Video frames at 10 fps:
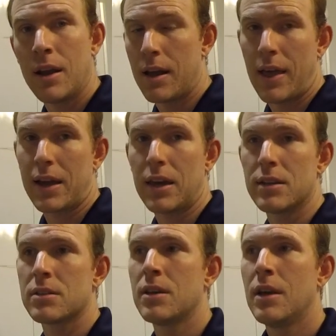in that
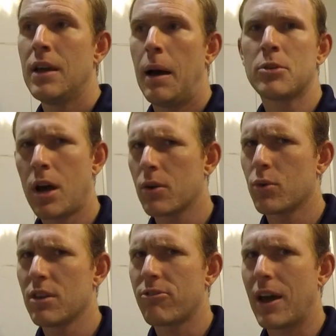case. I'm talking
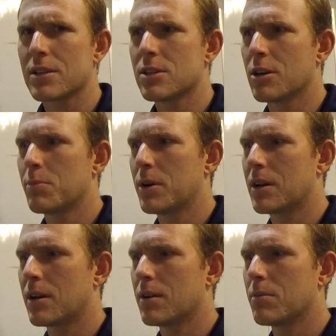really fast here,
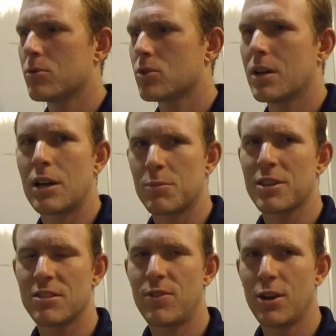but trying not to
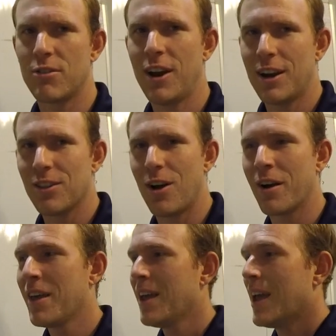make this video very
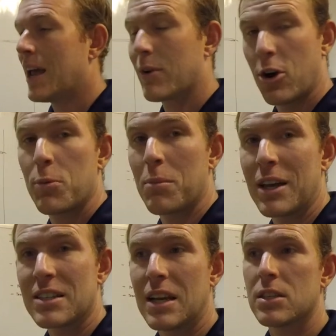long. Anyway, I hope that
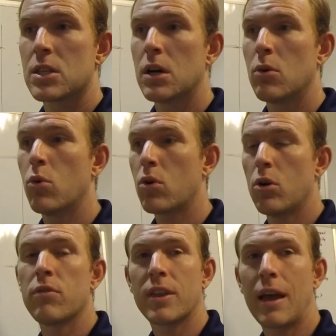makes sense. We'll go
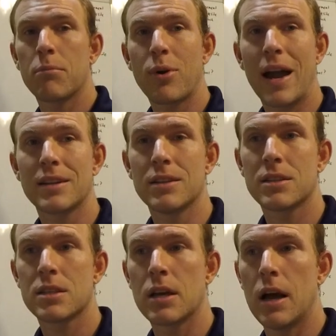over that in
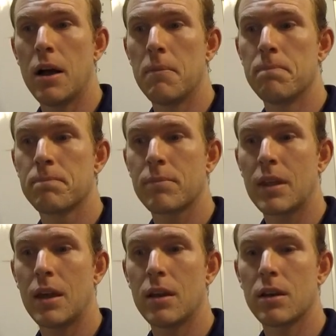practice
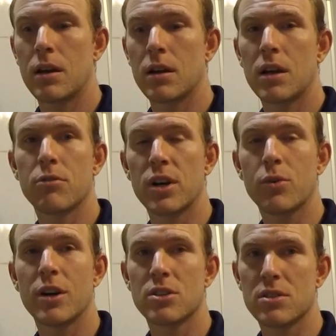and cover any
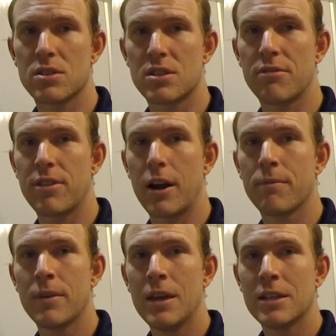questions and stuff
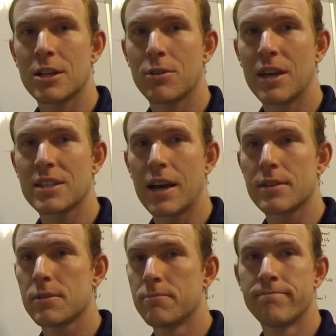there. So thanks,
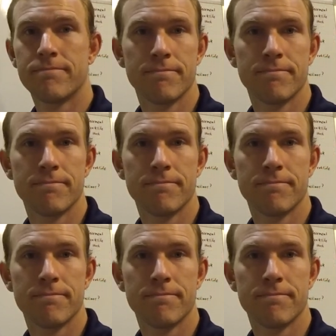guys.